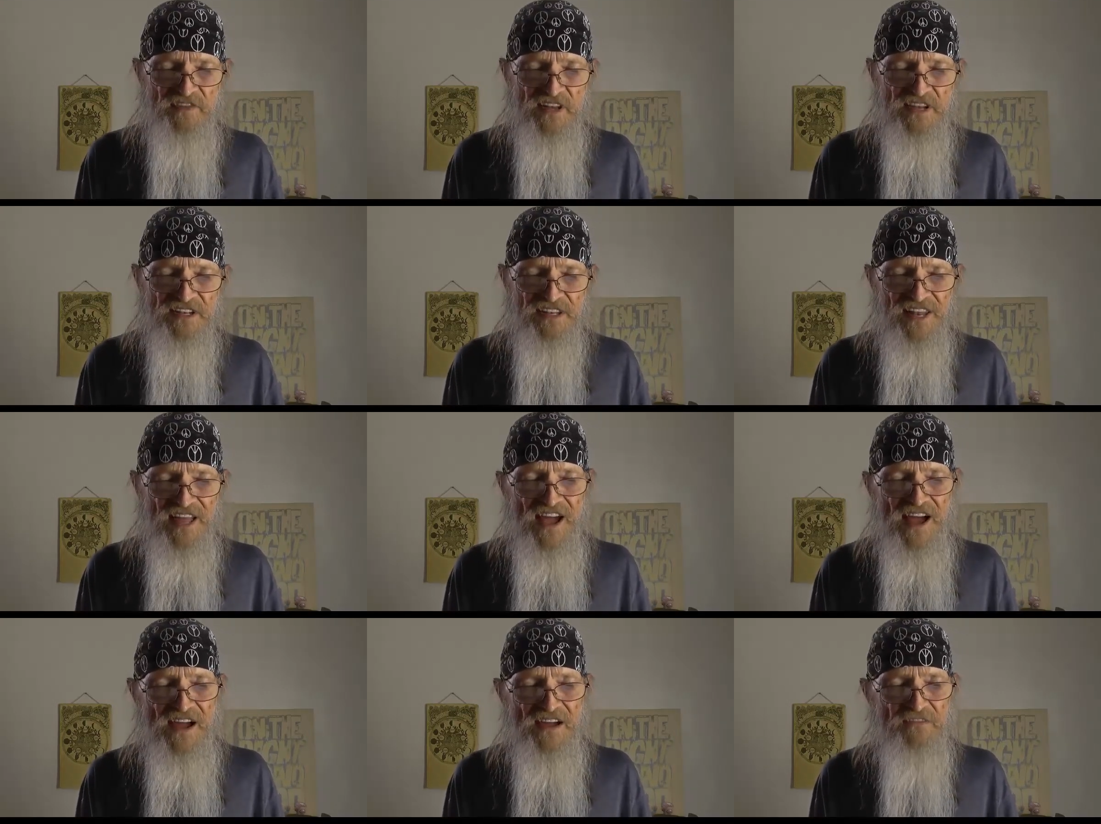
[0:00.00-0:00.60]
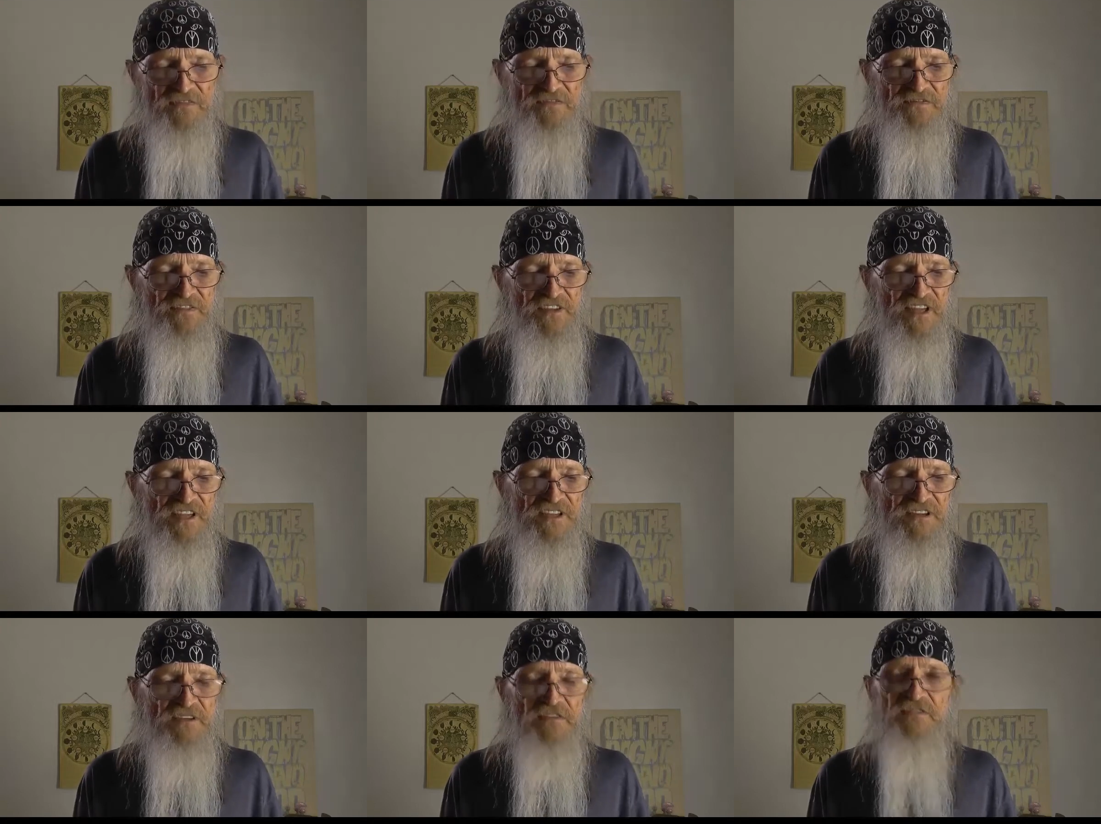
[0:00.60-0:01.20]
and live
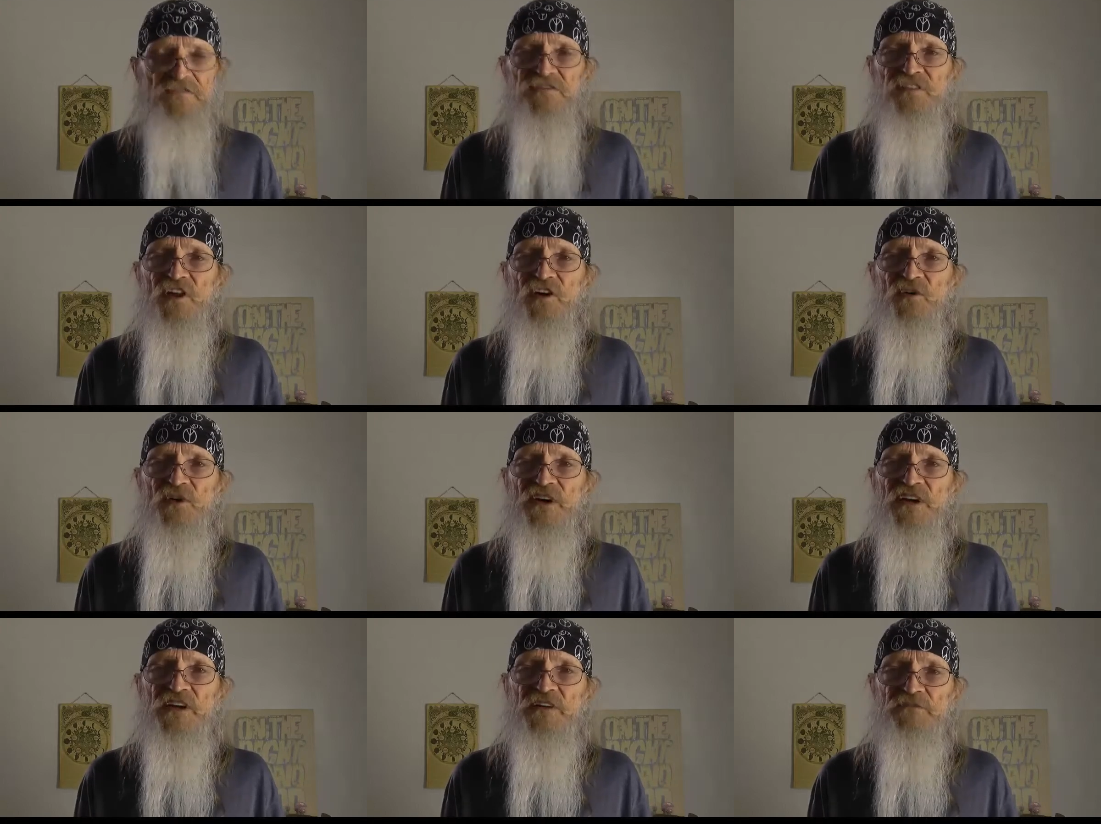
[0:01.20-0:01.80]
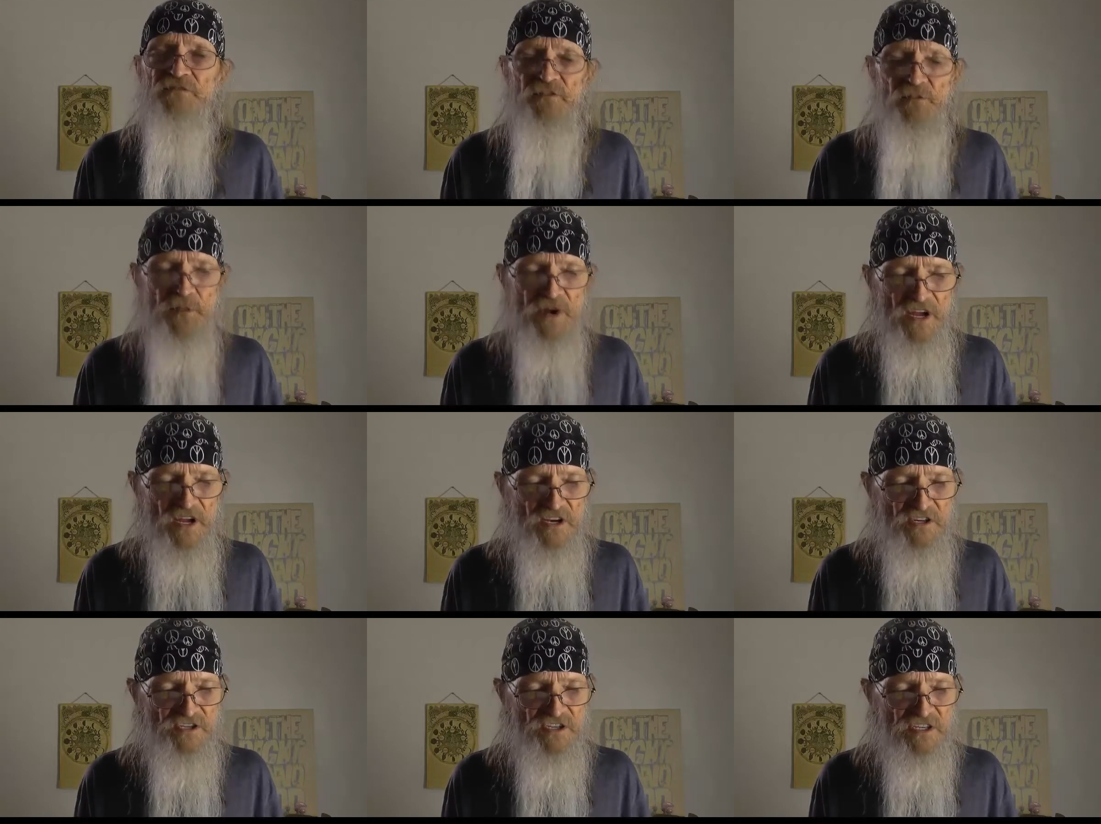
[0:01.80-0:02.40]
feed of flowing
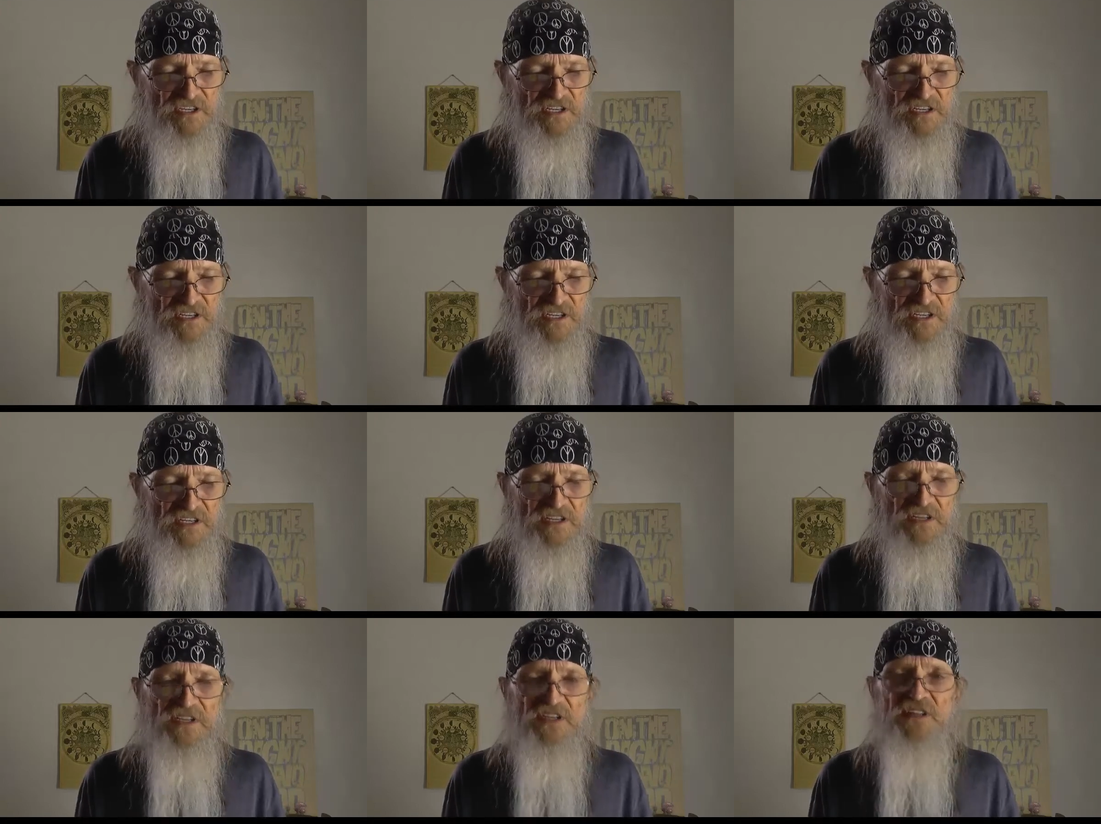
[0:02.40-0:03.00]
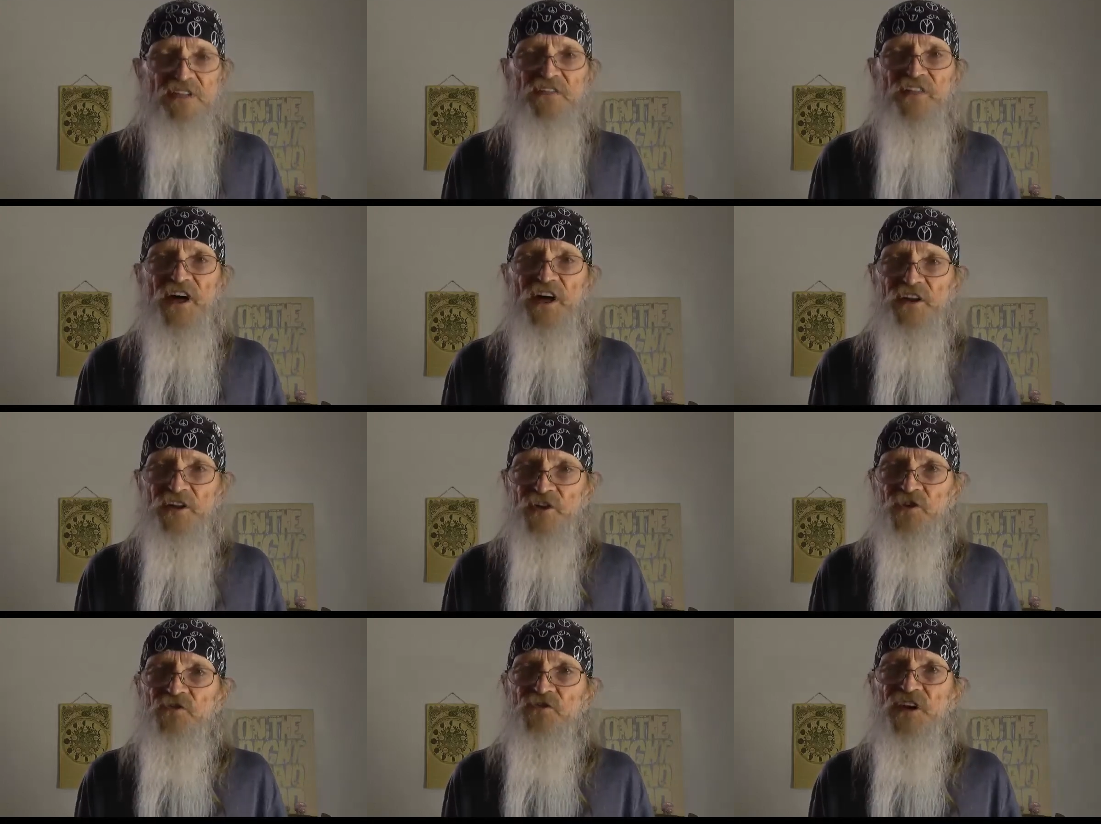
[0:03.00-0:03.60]
information that
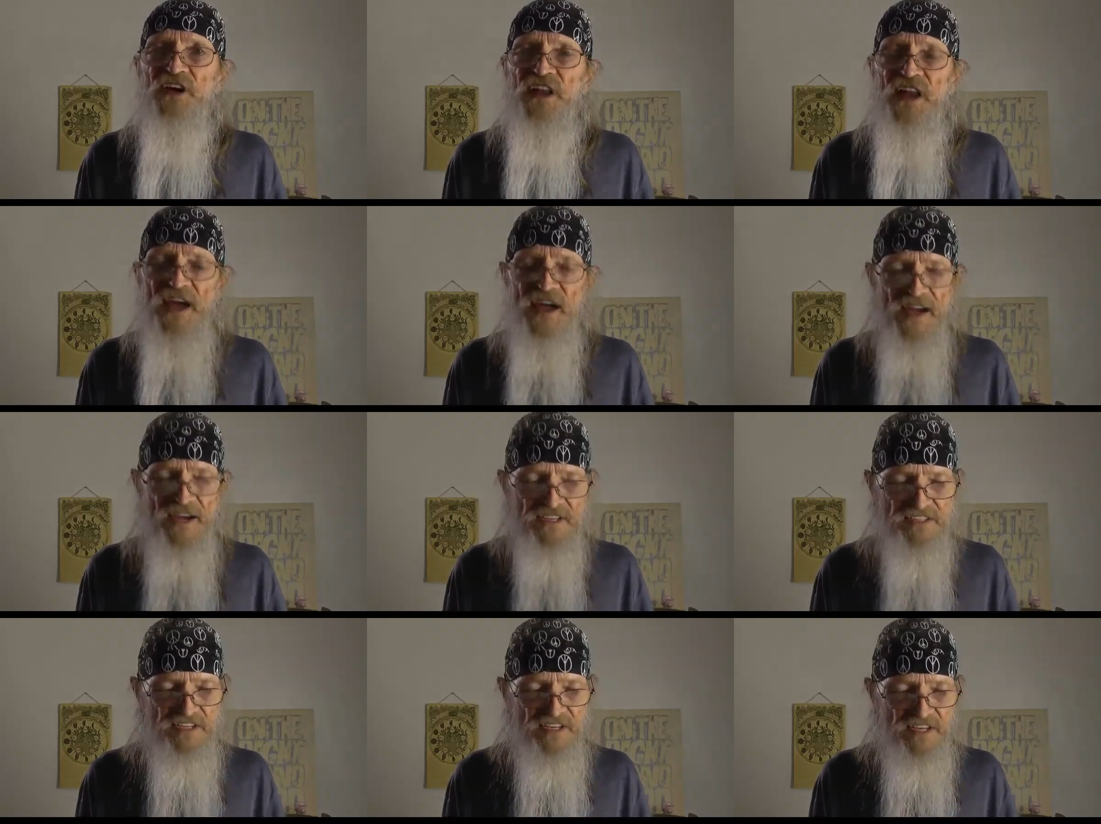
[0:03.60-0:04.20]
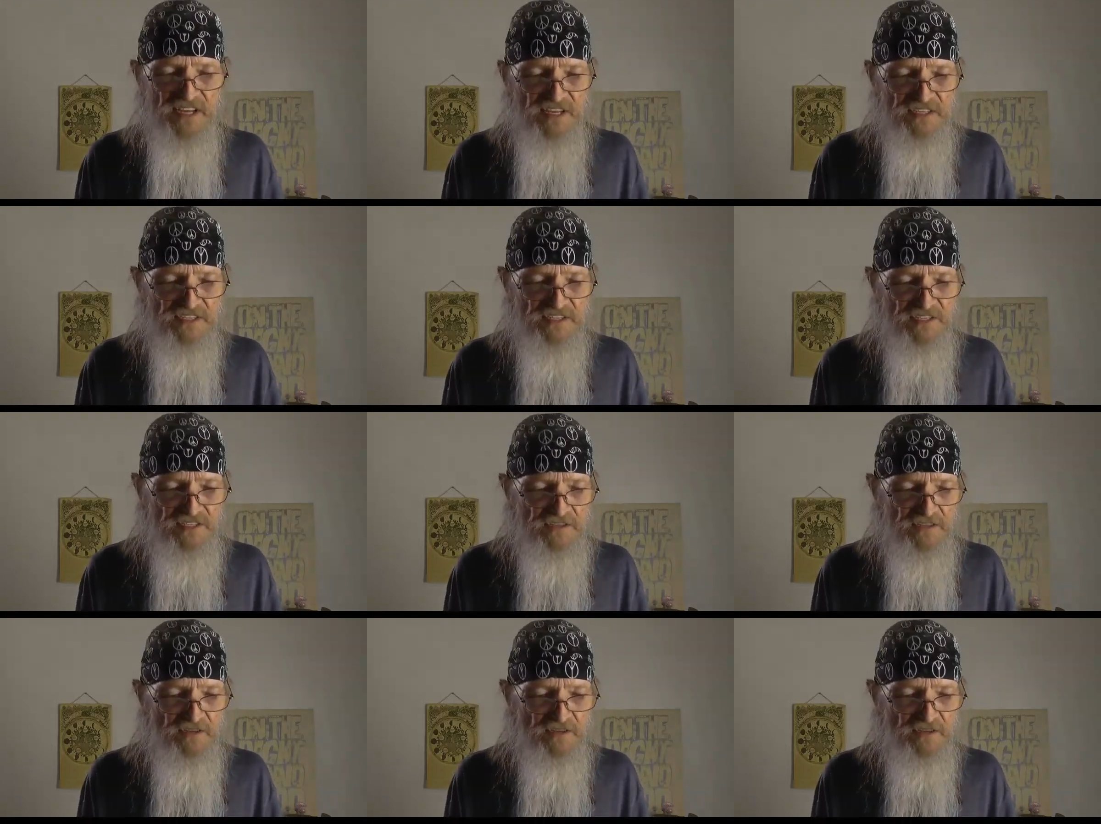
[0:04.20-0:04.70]
you can access.